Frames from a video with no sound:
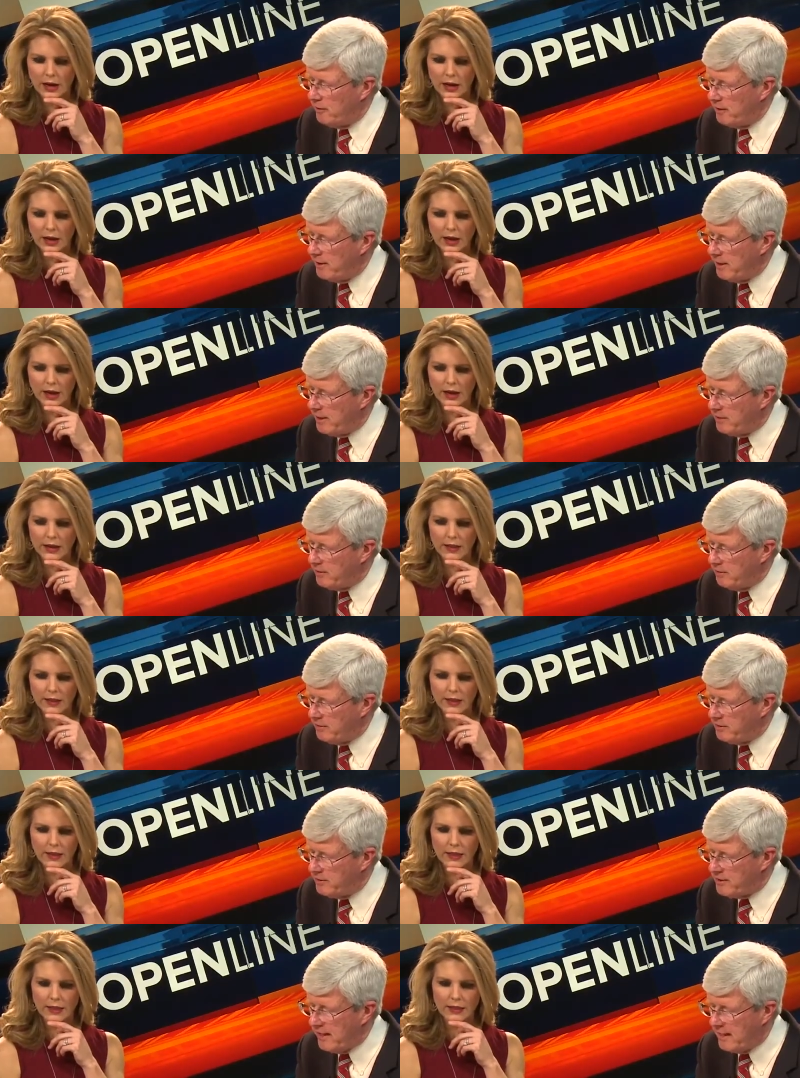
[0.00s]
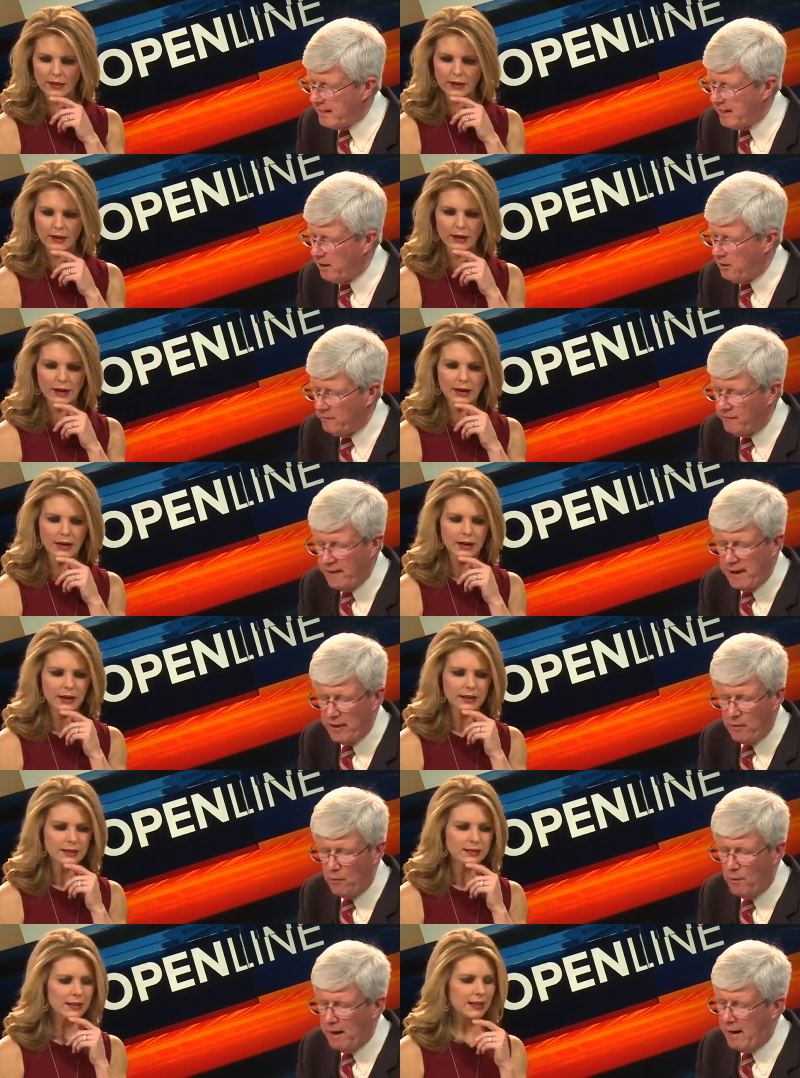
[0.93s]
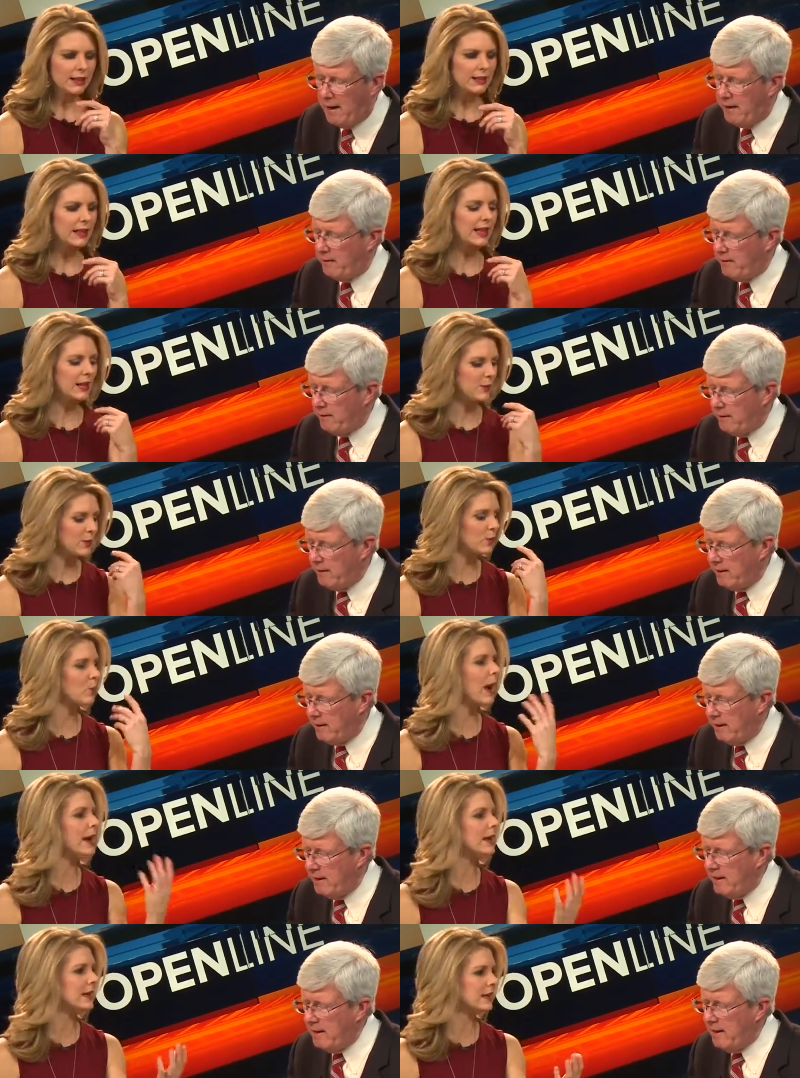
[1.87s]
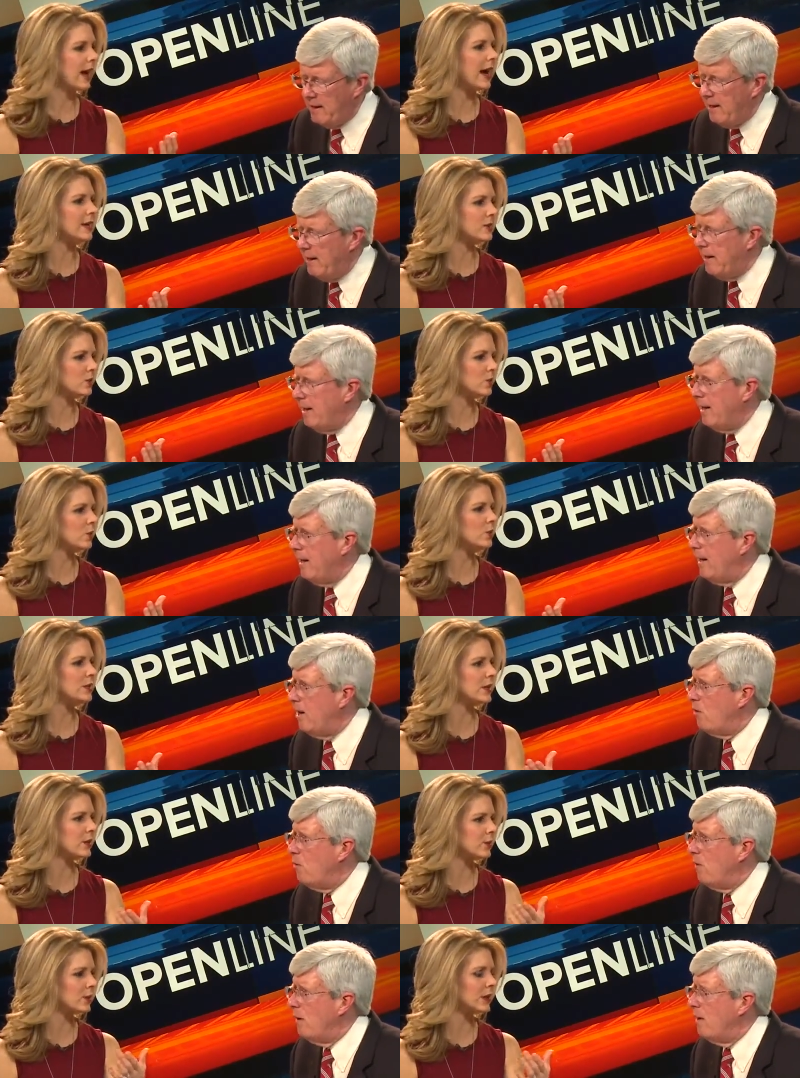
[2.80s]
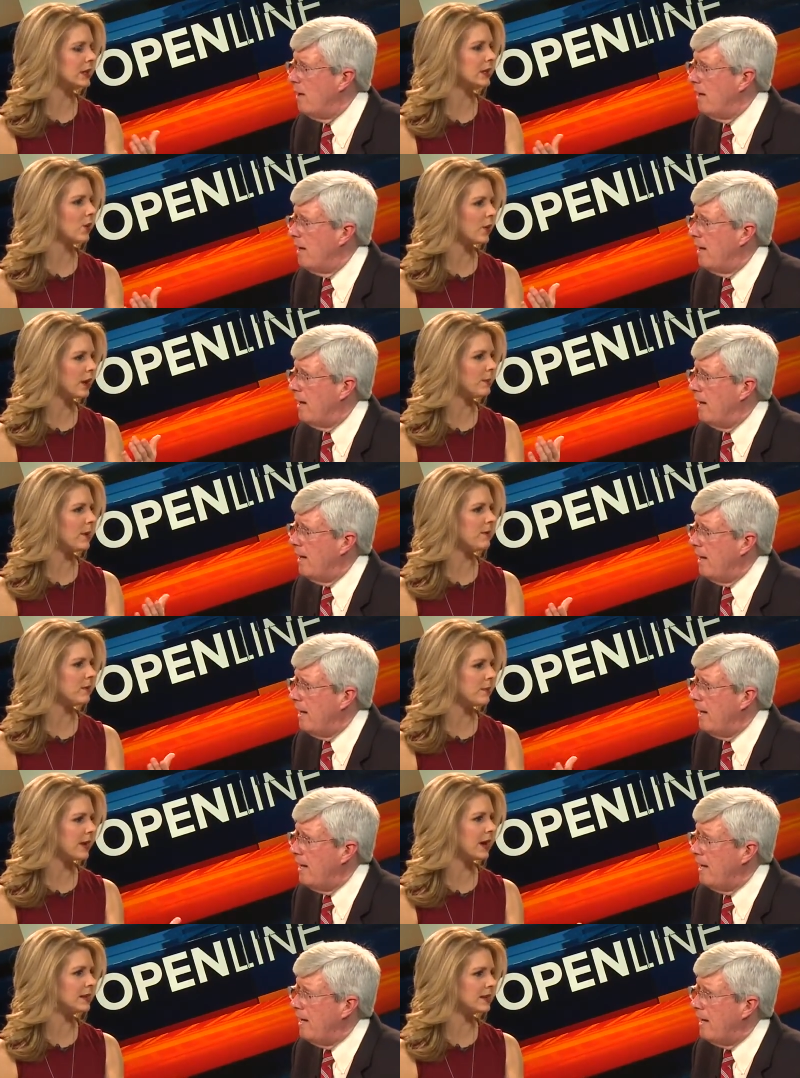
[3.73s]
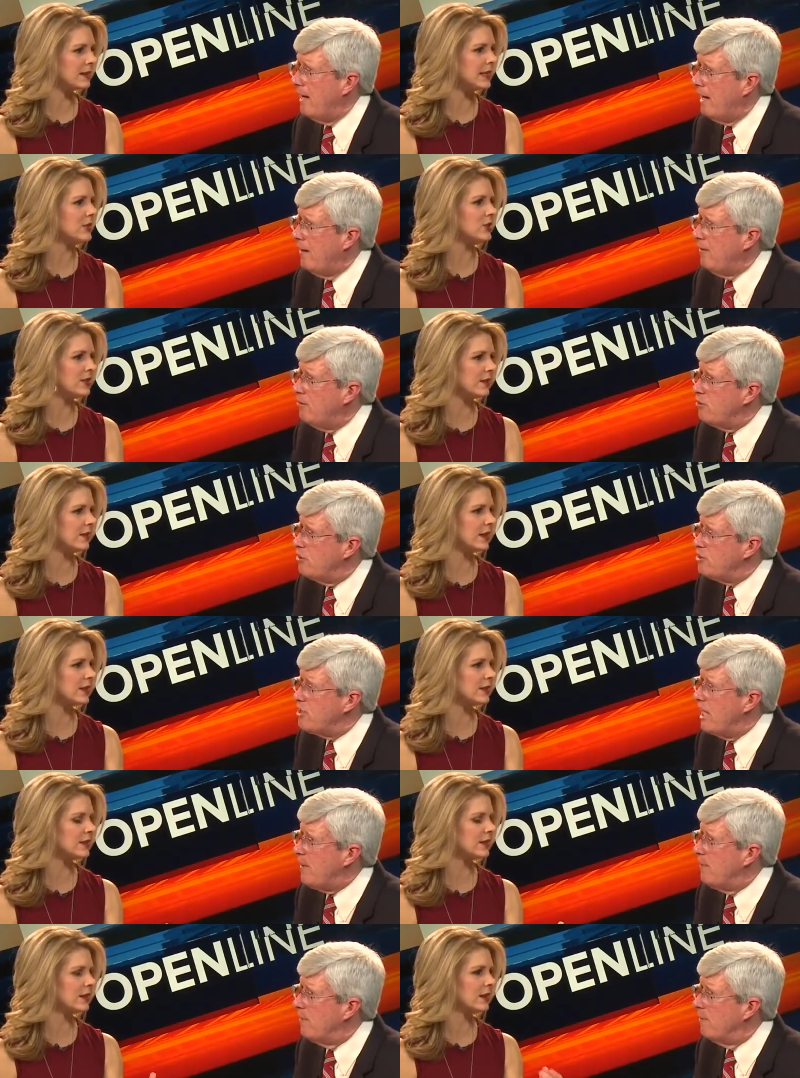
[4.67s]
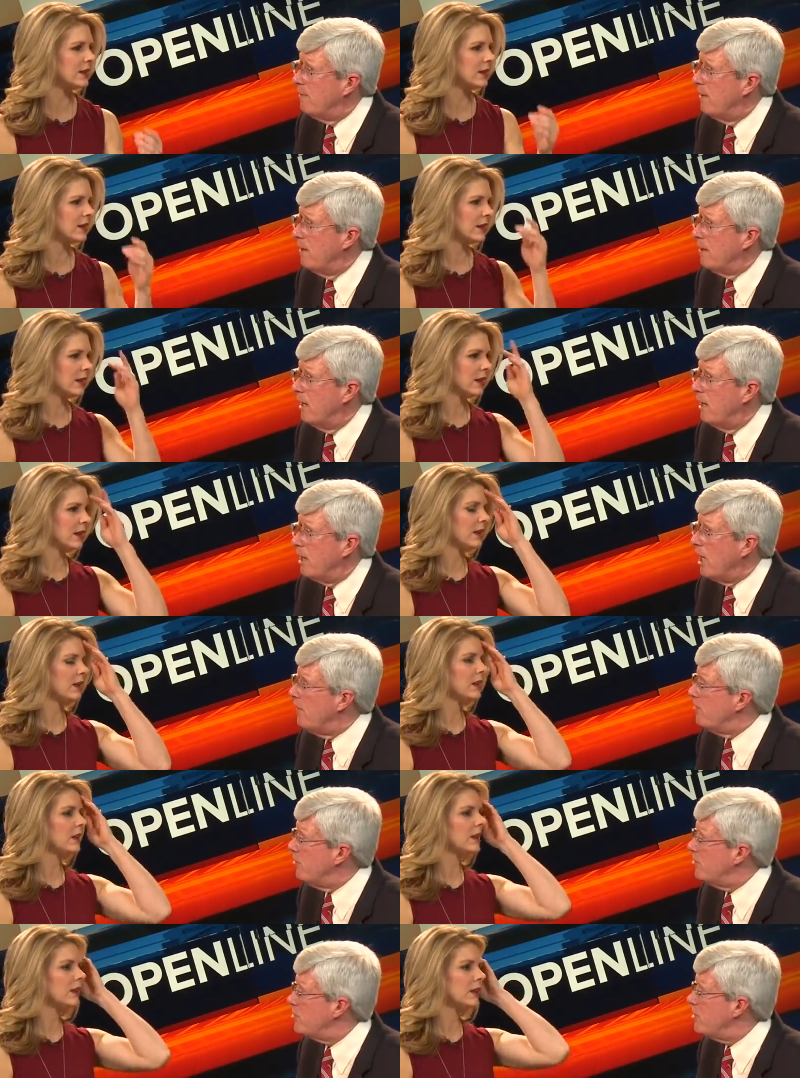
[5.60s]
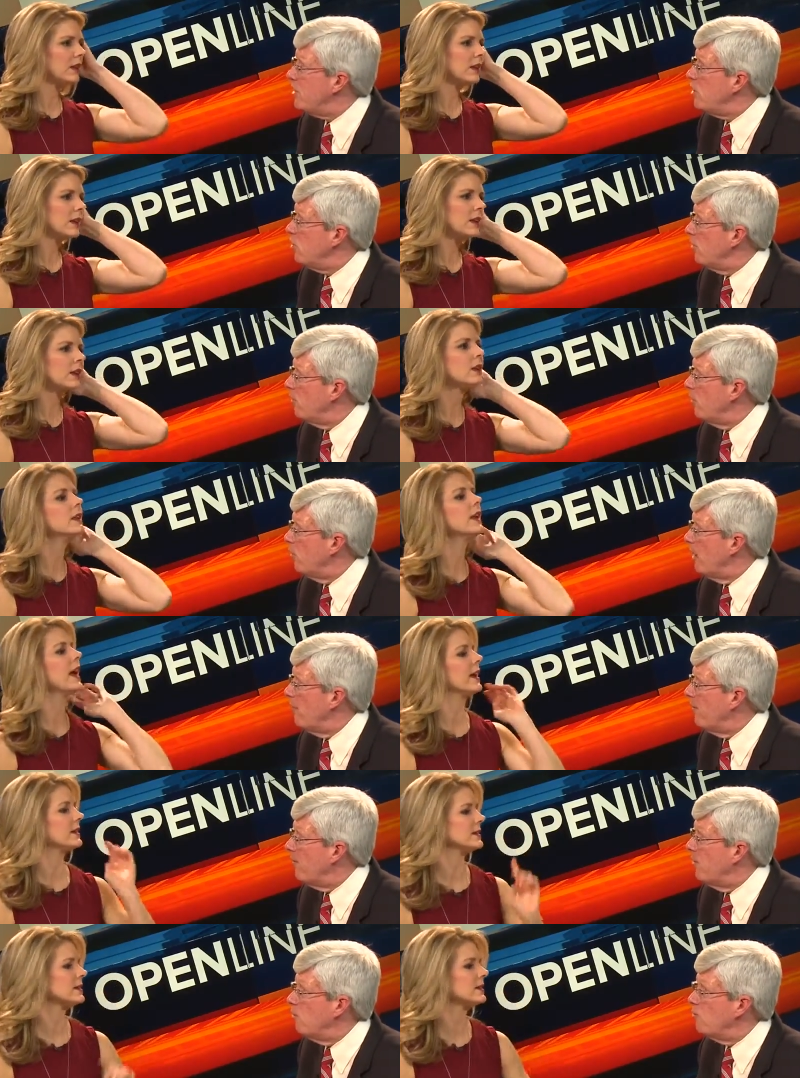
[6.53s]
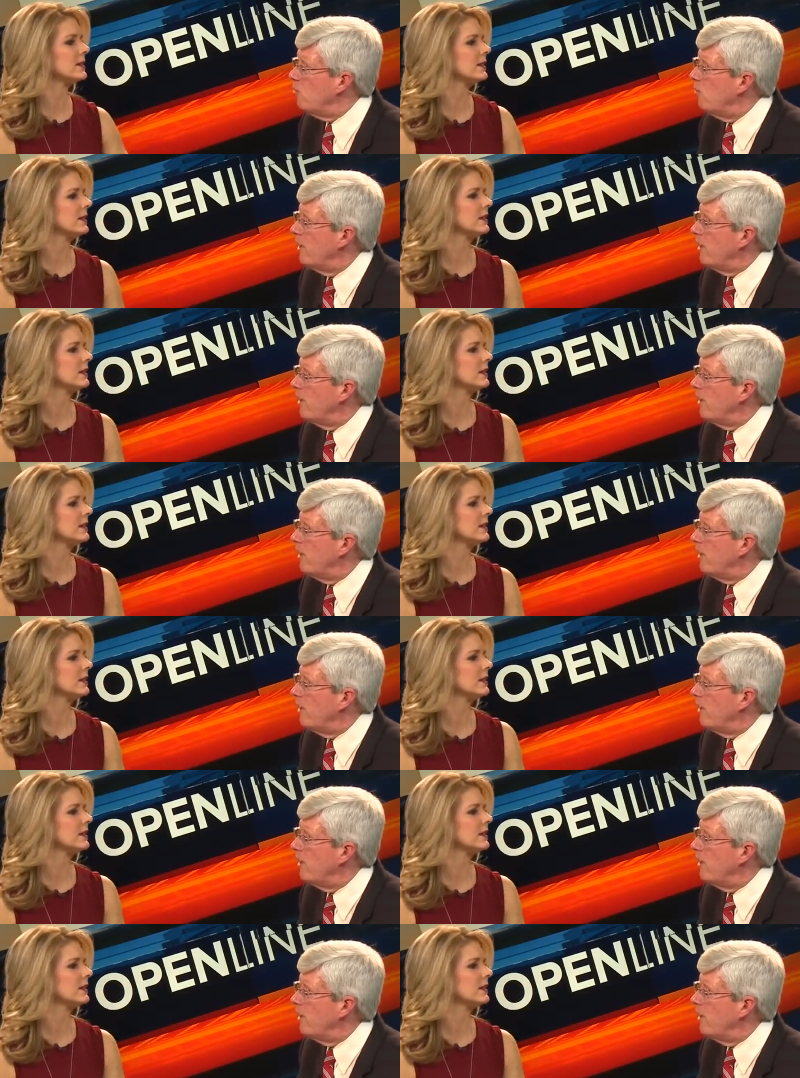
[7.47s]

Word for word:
Speaker 1: the need to, to take care of that and
Speaker 2: why. And that he would recognize schools that are really going above and beyond to teach civics. He's going to set up
Speaker 1: a, a, a governor seal program. Yes. those who